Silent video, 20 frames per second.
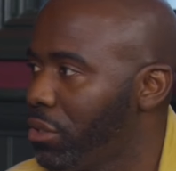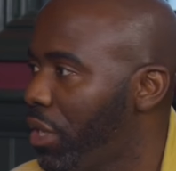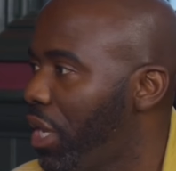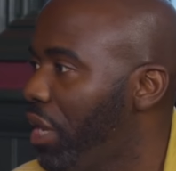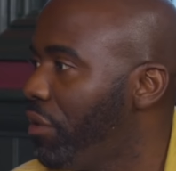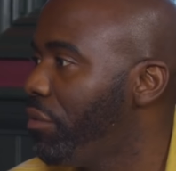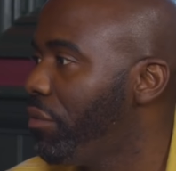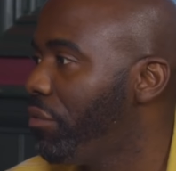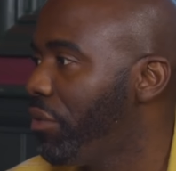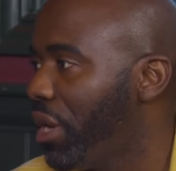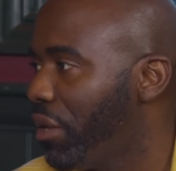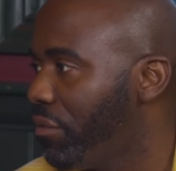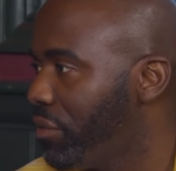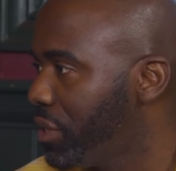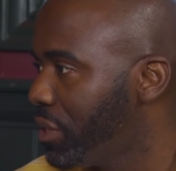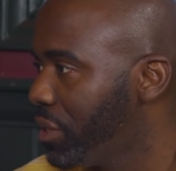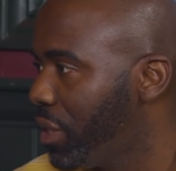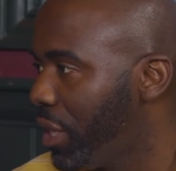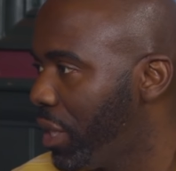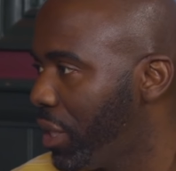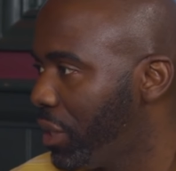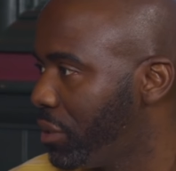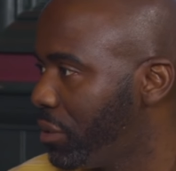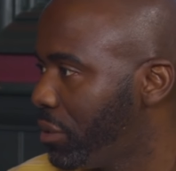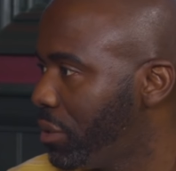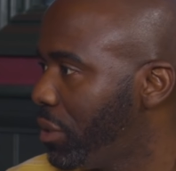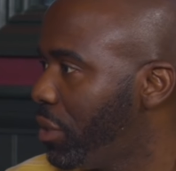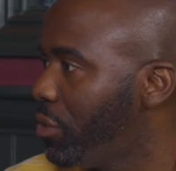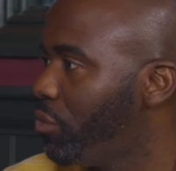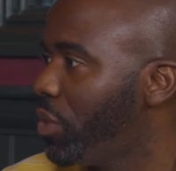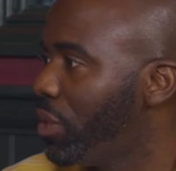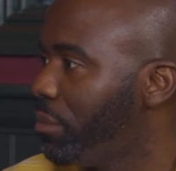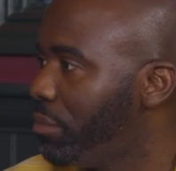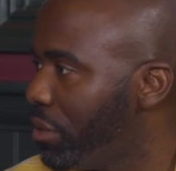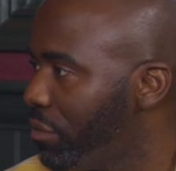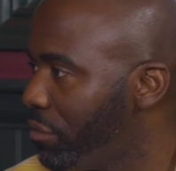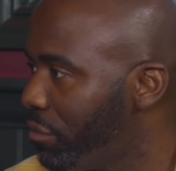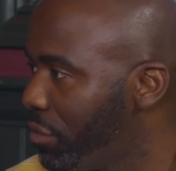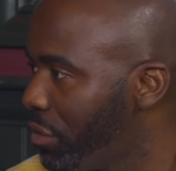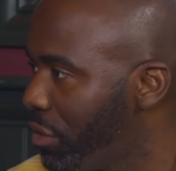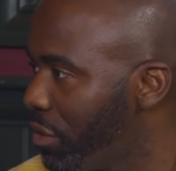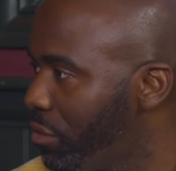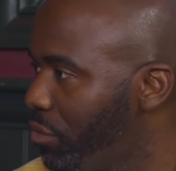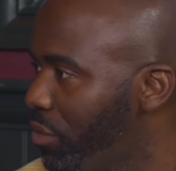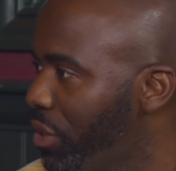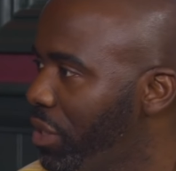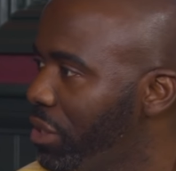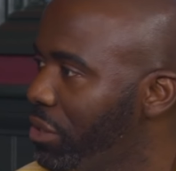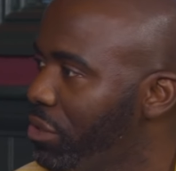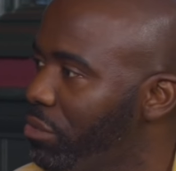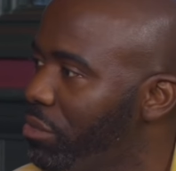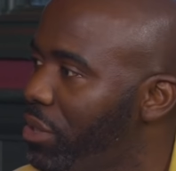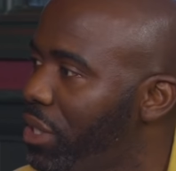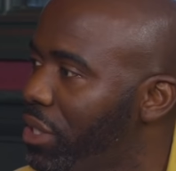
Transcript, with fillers: So every five-a-side. He want to be in for whether you yeah.